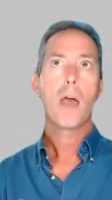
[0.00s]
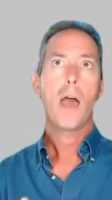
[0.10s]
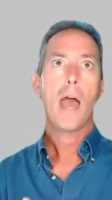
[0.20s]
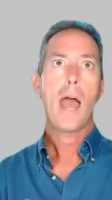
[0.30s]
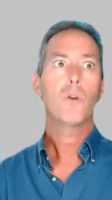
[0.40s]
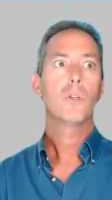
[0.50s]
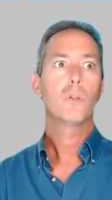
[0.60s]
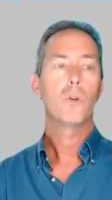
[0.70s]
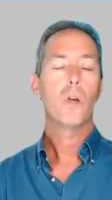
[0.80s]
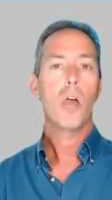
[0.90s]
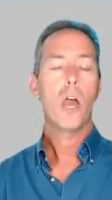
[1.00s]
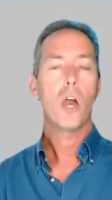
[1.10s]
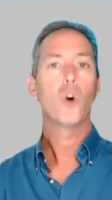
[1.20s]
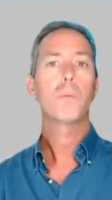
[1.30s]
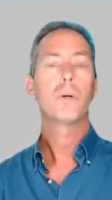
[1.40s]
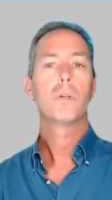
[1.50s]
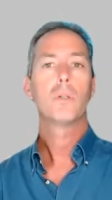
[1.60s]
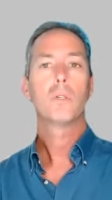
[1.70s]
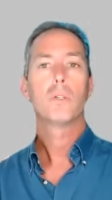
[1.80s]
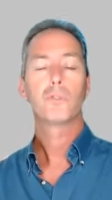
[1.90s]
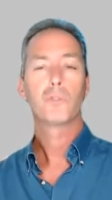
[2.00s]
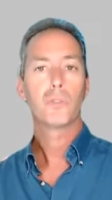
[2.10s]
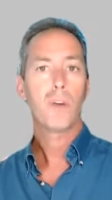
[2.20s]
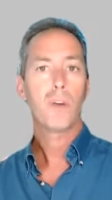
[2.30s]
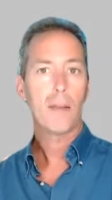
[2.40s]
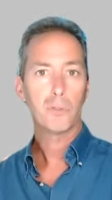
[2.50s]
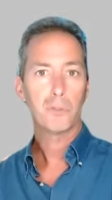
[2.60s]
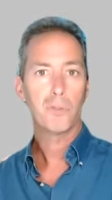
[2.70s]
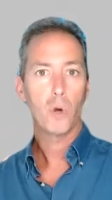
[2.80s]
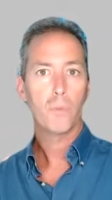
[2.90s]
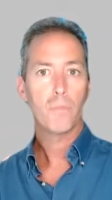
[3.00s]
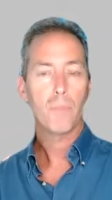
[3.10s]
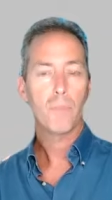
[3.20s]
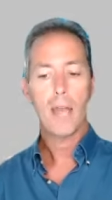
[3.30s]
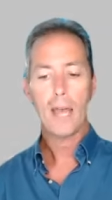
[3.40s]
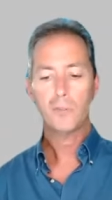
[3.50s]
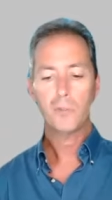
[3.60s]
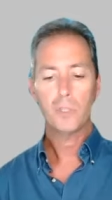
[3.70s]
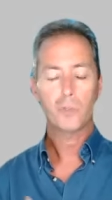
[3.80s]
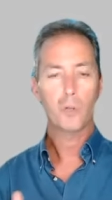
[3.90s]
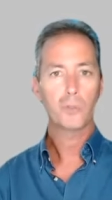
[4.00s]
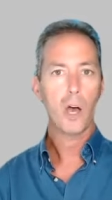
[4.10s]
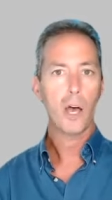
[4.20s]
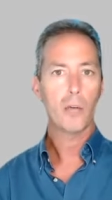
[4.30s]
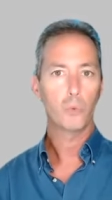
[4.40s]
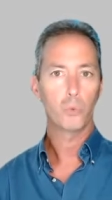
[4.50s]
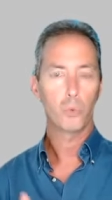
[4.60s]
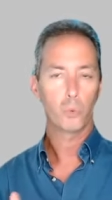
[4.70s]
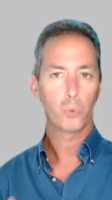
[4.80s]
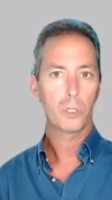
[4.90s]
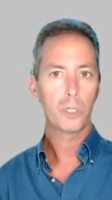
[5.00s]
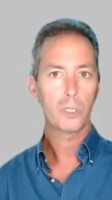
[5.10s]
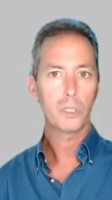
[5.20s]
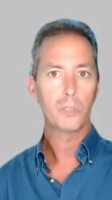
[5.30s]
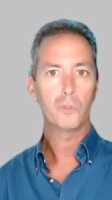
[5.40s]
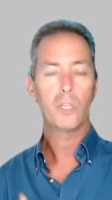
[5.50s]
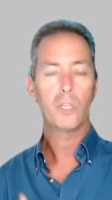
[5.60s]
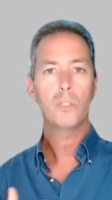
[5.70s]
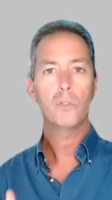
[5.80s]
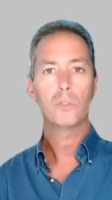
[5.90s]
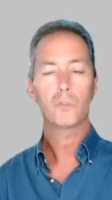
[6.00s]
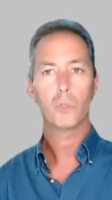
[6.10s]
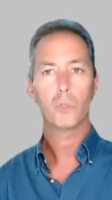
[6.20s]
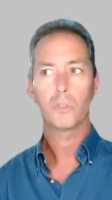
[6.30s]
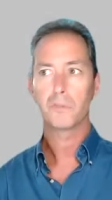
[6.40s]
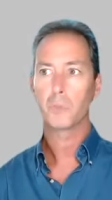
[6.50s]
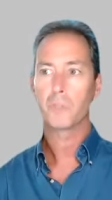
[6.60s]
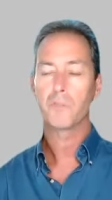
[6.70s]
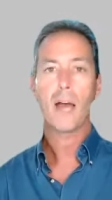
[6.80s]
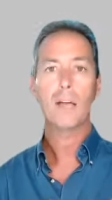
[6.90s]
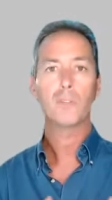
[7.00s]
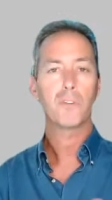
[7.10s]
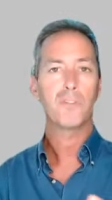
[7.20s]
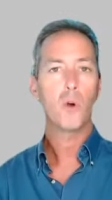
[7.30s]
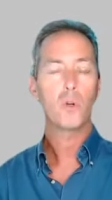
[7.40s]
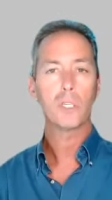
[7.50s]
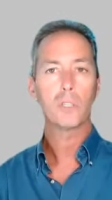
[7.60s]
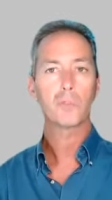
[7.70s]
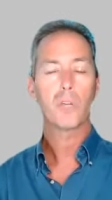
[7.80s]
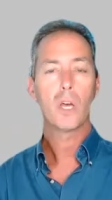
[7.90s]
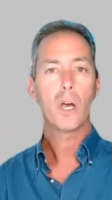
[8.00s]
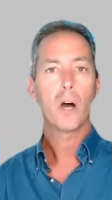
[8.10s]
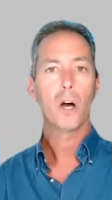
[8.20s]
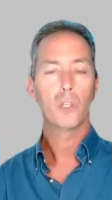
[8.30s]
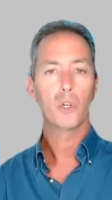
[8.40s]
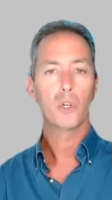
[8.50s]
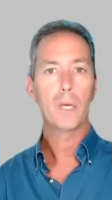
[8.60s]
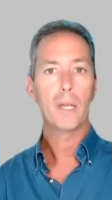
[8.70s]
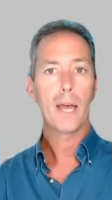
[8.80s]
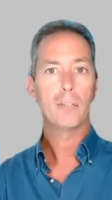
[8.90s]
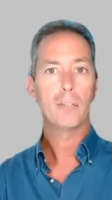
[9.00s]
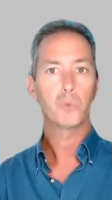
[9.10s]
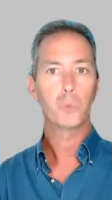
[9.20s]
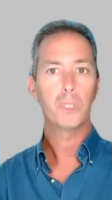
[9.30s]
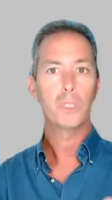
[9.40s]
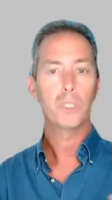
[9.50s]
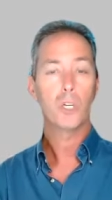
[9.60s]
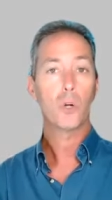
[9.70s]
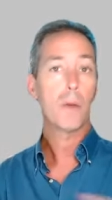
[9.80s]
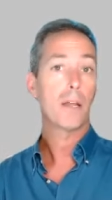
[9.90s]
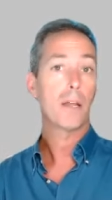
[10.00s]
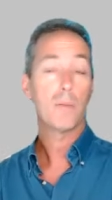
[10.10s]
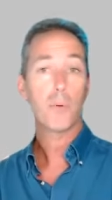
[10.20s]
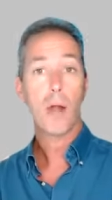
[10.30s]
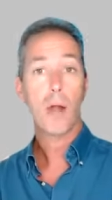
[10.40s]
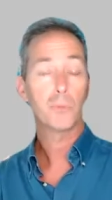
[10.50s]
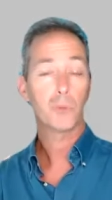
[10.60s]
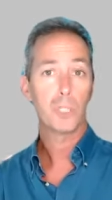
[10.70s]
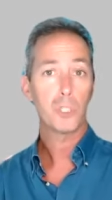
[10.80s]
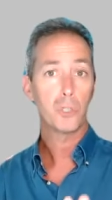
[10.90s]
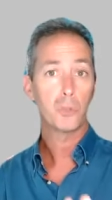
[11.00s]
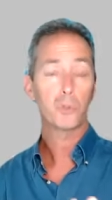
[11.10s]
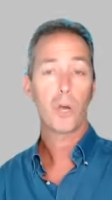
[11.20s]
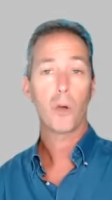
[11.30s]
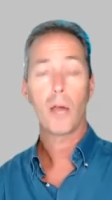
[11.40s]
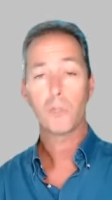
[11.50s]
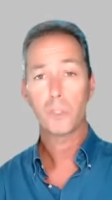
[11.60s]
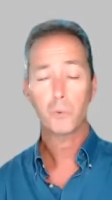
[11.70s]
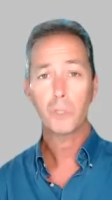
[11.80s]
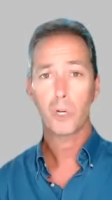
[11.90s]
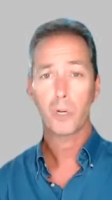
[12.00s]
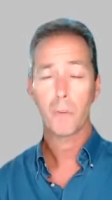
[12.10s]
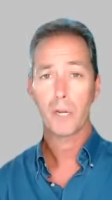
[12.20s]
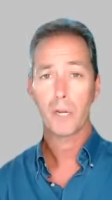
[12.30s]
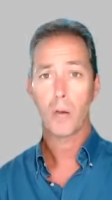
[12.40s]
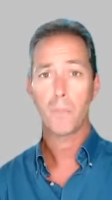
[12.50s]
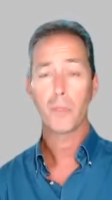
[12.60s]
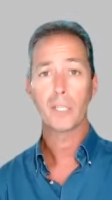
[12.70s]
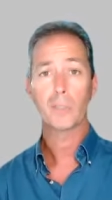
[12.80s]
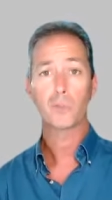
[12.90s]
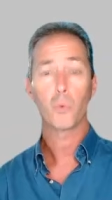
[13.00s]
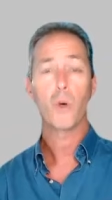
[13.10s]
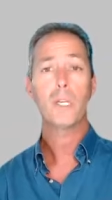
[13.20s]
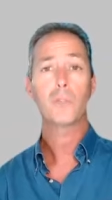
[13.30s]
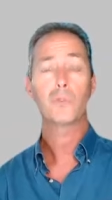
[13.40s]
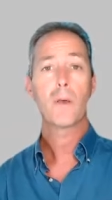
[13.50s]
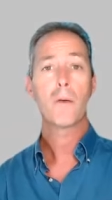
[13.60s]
how to help survivors vote. And as this goes on, we're going to continue to sort of revise our focus a little bit as we hear about any problems or issues. So I just want to talk about a couple things. One is,